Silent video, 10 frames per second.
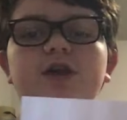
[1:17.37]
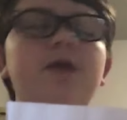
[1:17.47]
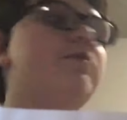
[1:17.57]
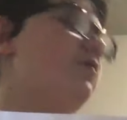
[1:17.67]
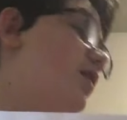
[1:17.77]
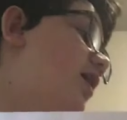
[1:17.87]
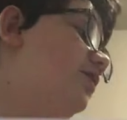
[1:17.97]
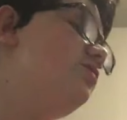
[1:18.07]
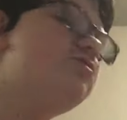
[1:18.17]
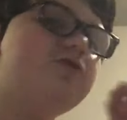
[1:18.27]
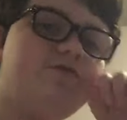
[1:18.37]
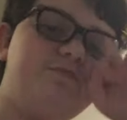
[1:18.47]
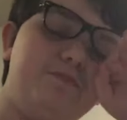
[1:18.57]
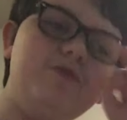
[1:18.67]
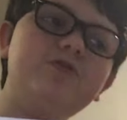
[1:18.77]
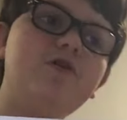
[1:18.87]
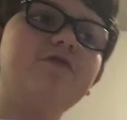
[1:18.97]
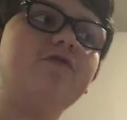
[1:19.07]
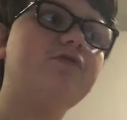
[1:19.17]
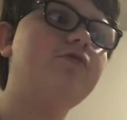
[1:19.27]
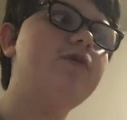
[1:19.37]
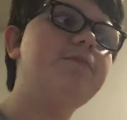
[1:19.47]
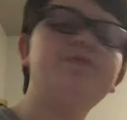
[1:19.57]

gamer with gun. Just put those two in.